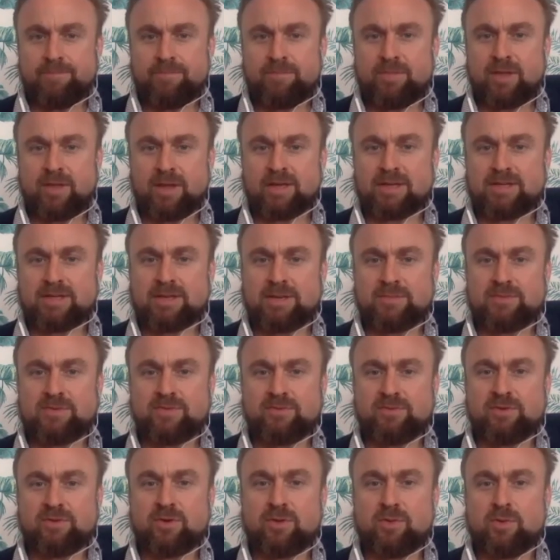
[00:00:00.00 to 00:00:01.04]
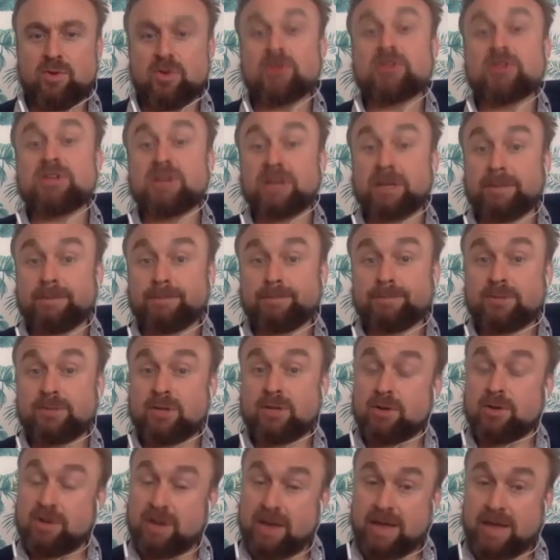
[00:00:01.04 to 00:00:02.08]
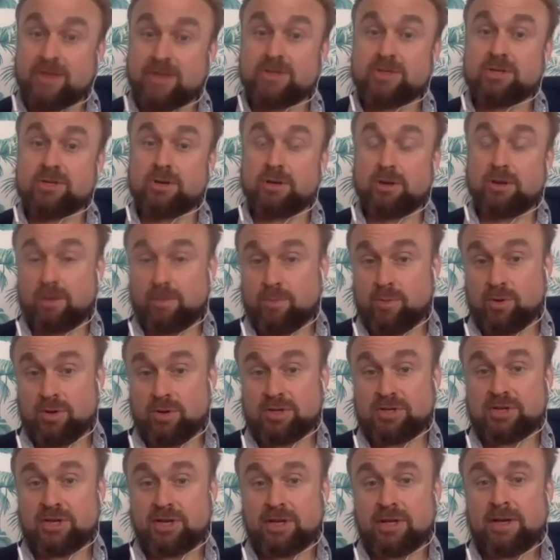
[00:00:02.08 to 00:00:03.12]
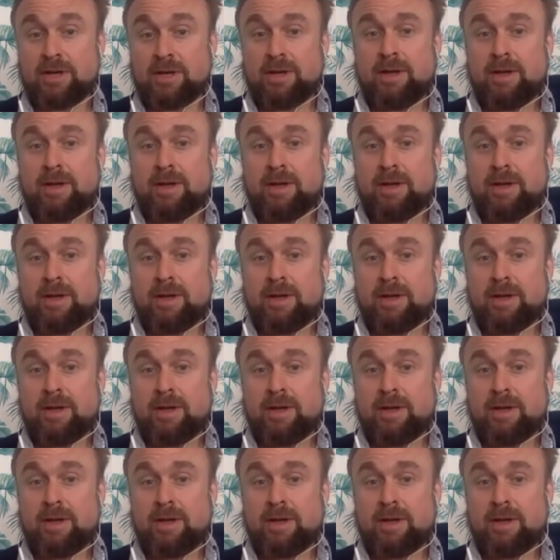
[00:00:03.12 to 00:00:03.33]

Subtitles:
Like in terms of community, so nature, community,